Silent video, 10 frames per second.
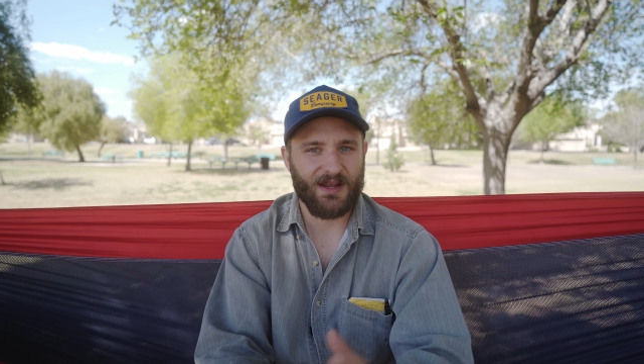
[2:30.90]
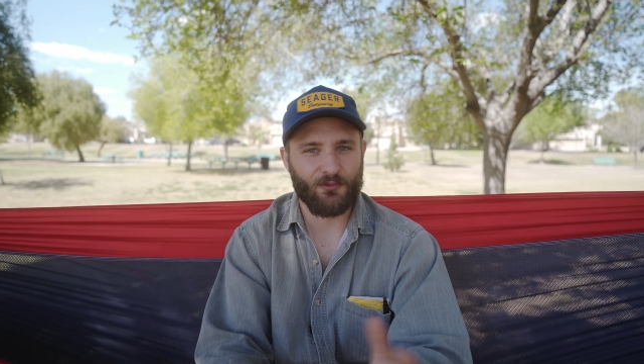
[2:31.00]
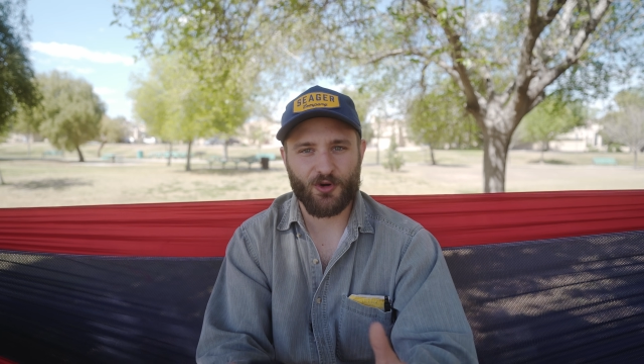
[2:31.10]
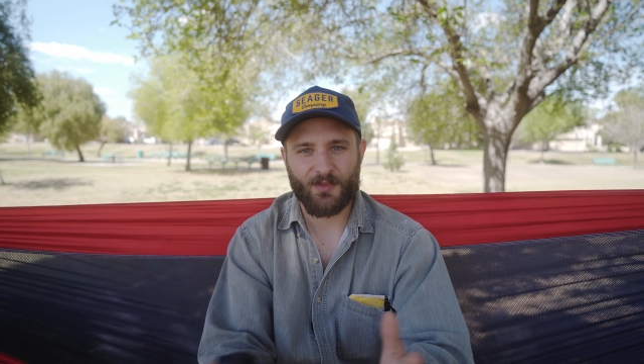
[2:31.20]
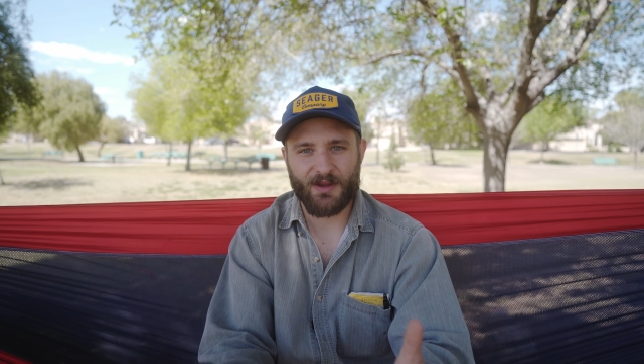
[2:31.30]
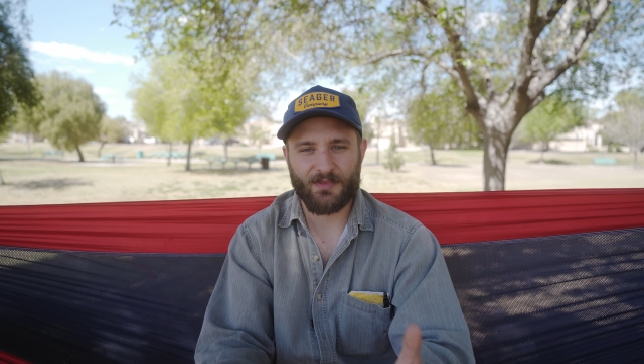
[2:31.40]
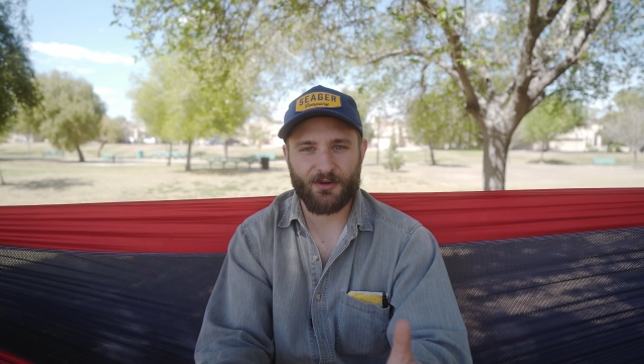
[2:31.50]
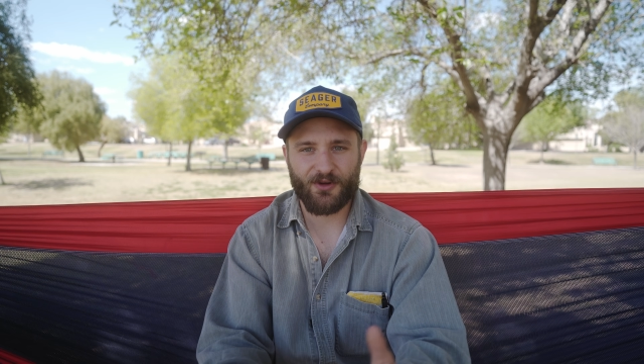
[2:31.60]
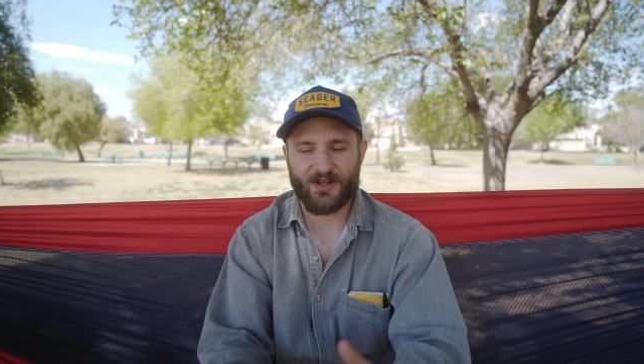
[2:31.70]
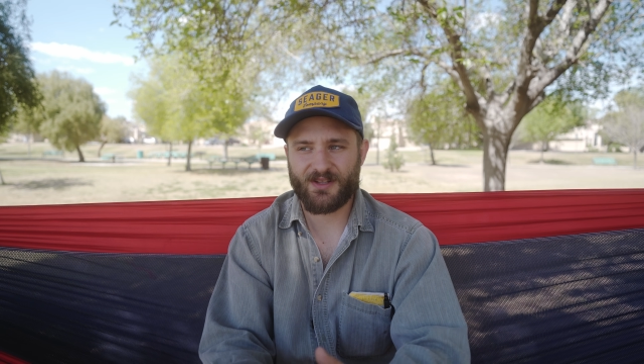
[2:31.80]
and where my
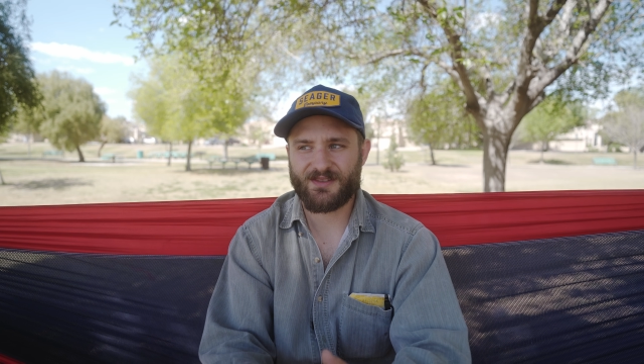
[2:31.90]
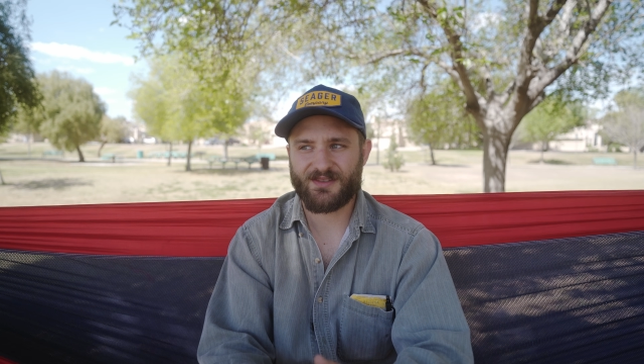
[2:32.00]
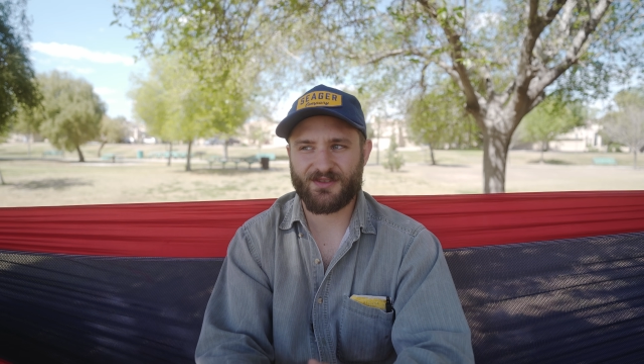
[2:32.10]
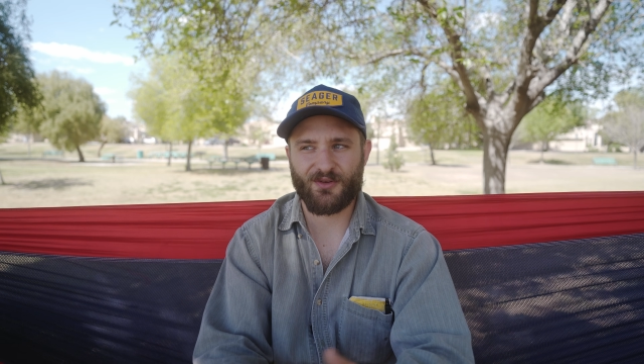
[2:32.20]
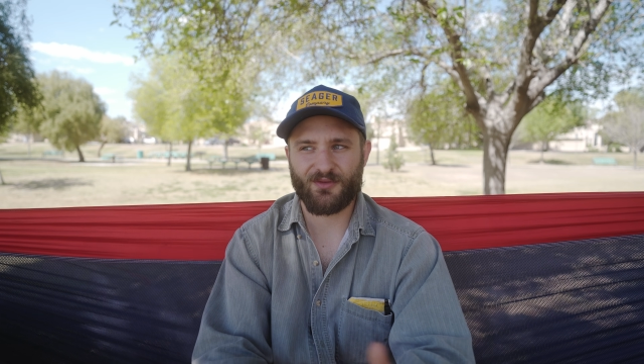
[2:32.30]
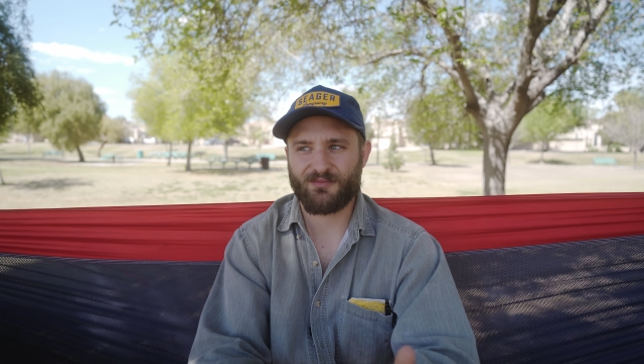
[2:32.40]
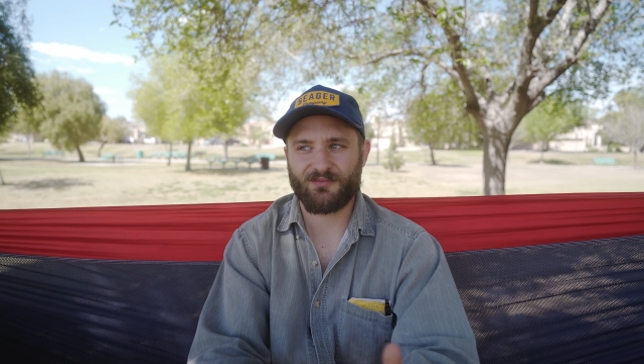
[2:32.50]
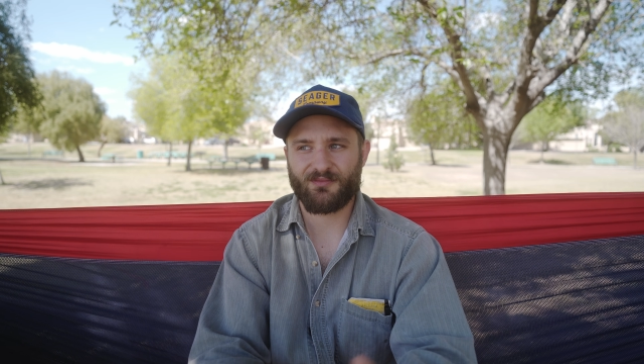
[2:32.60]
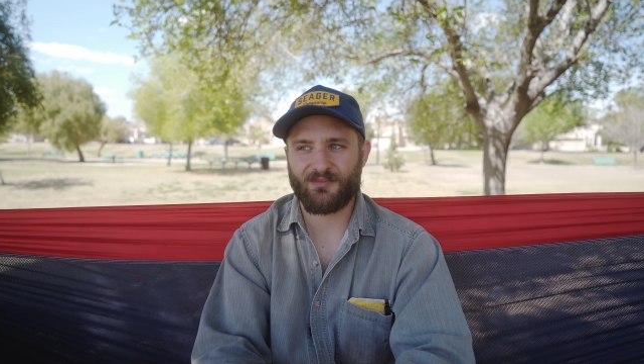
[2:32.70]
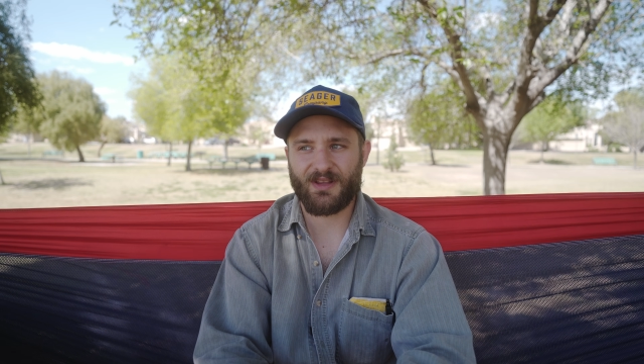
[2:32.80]
metering is. So
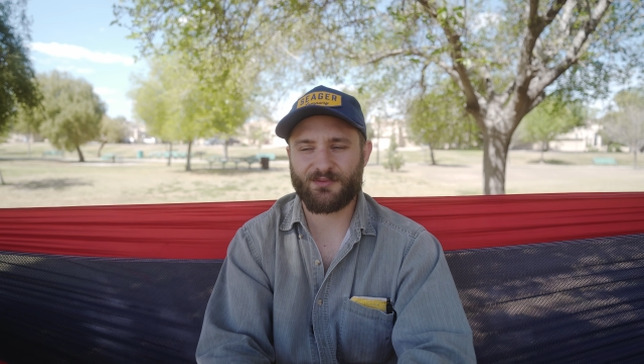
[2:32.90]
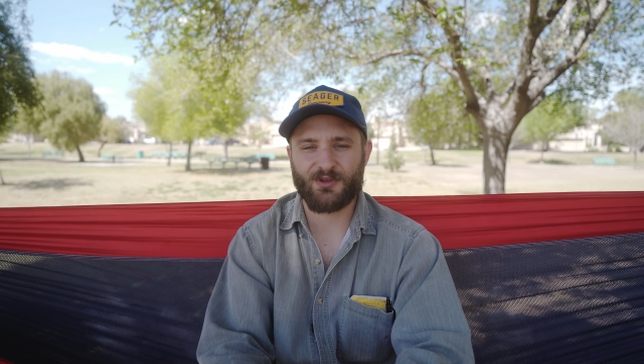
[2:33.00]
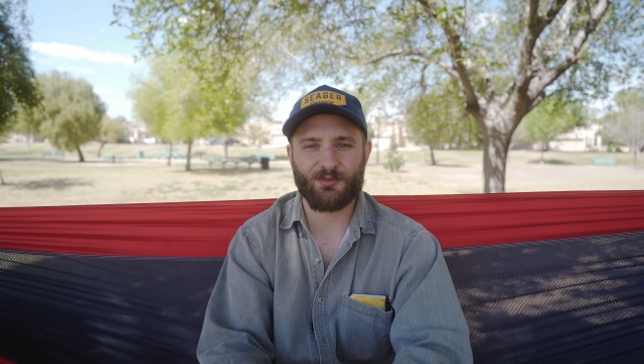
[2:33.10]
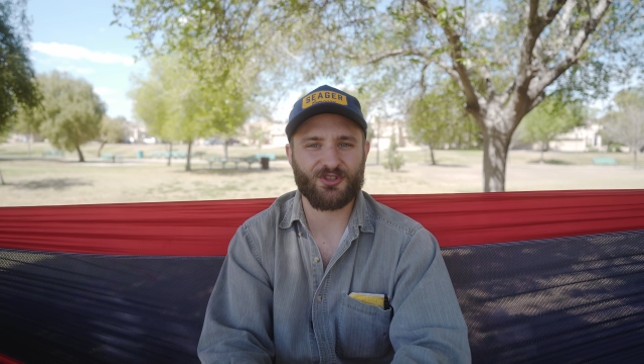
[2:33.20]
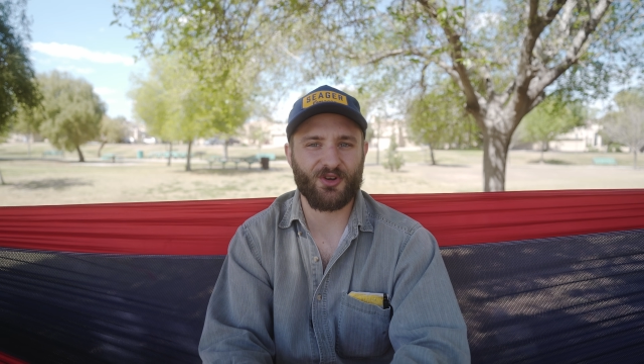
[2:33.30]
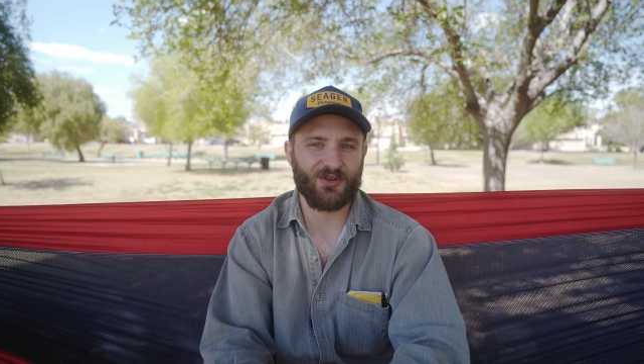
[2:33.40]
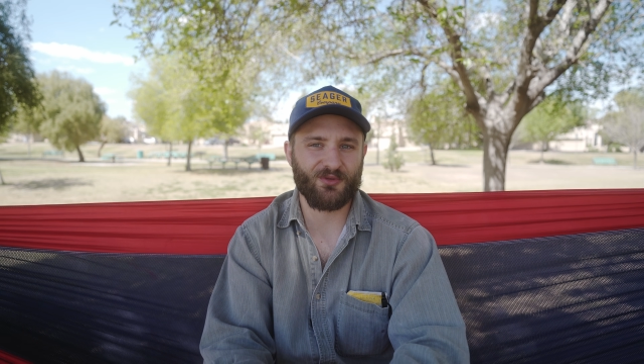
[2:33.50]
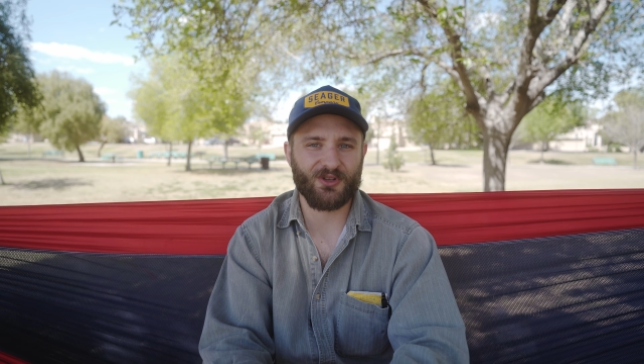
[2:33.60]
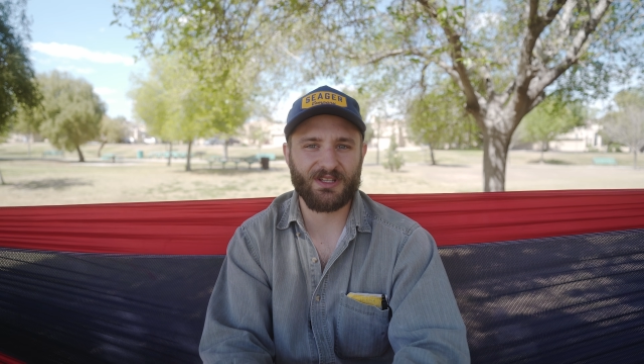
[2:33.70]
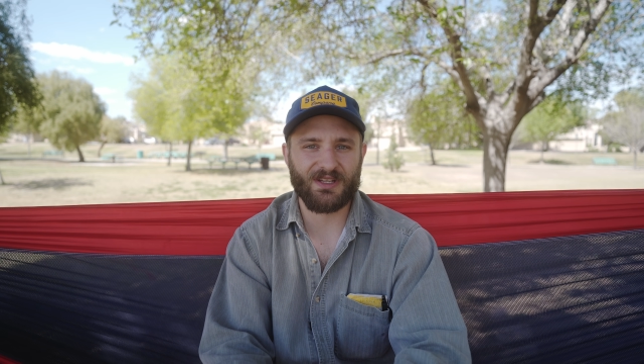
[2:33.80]
that's pretty much all you
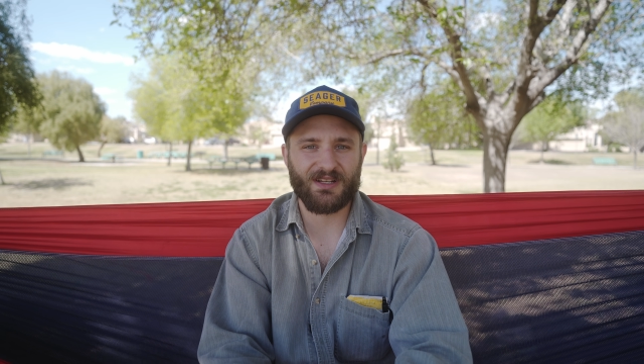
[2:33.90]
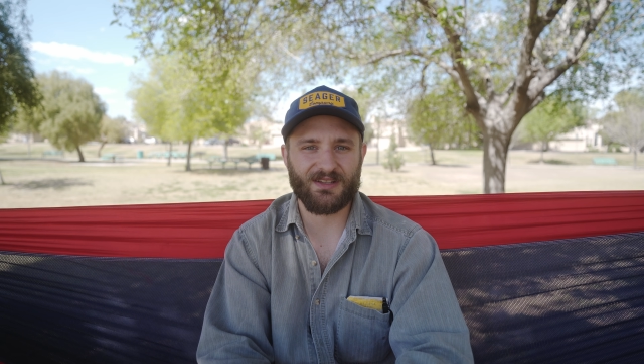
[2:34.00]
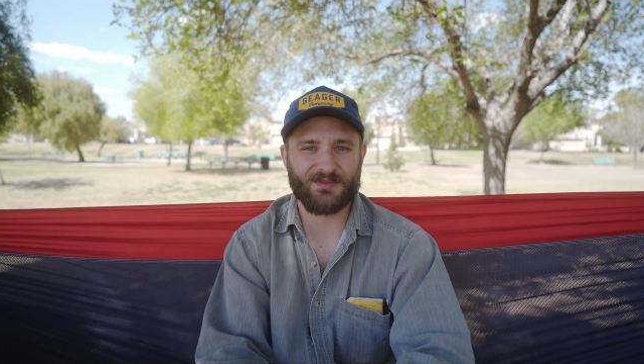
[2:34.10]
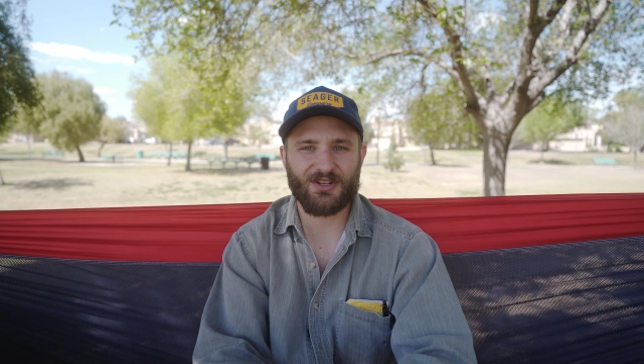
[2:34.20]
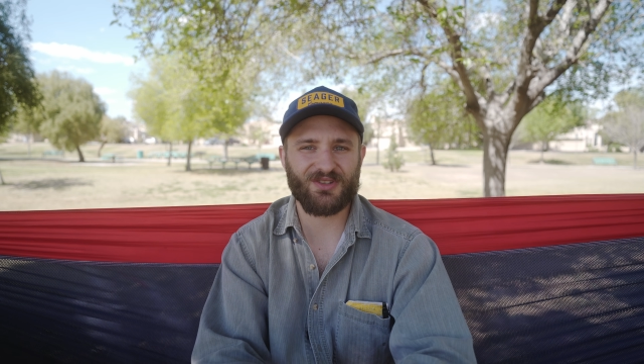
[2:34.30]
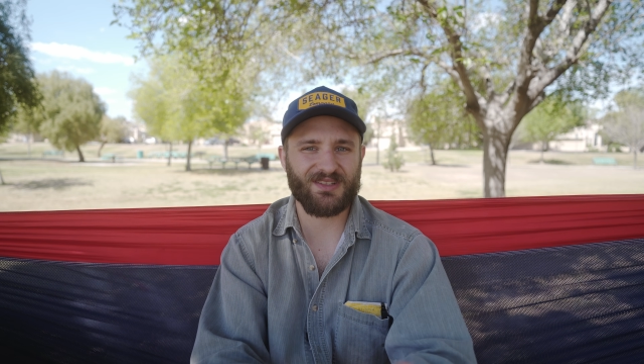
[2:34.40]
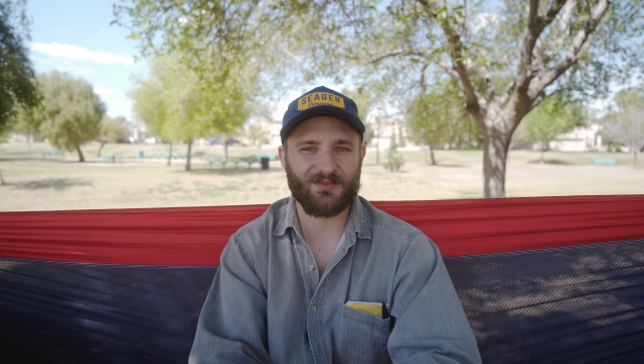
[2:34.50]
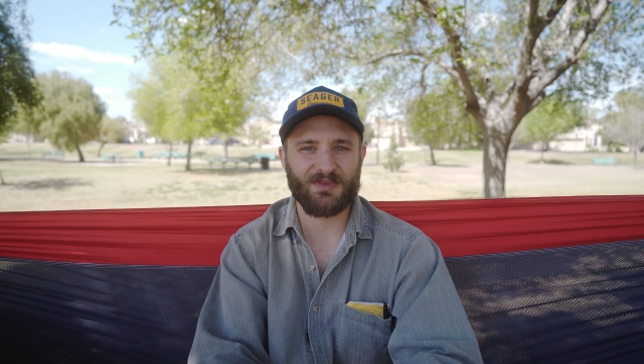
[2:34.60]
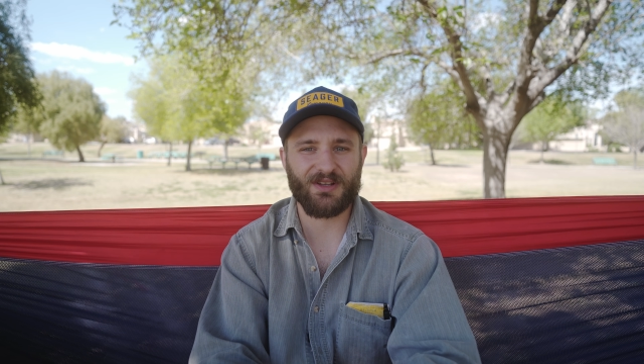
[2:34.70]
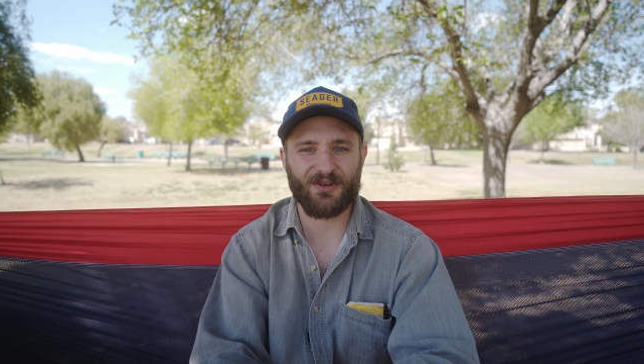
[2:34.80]
really need, especially as a
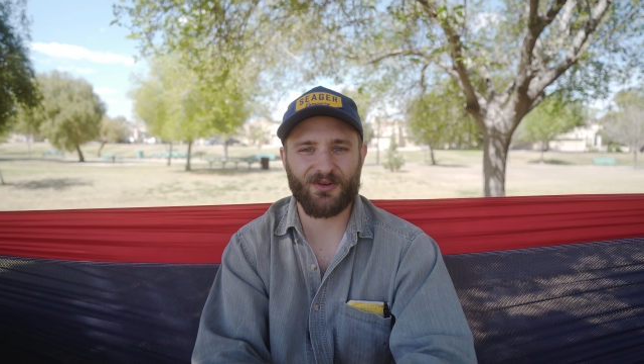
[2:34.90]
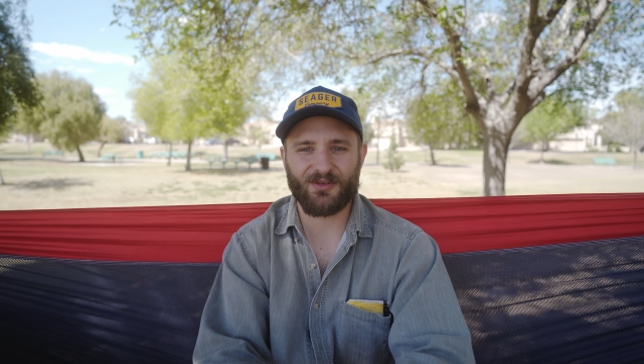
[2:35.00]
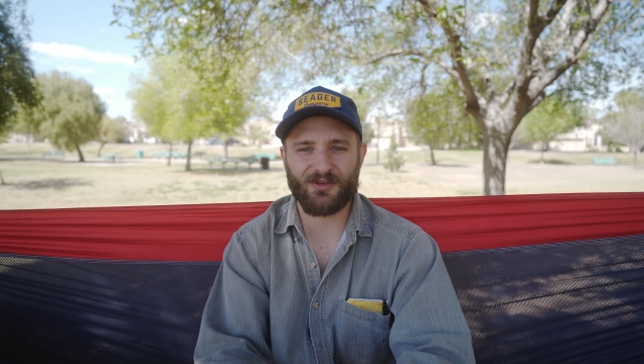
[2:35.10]
beginner.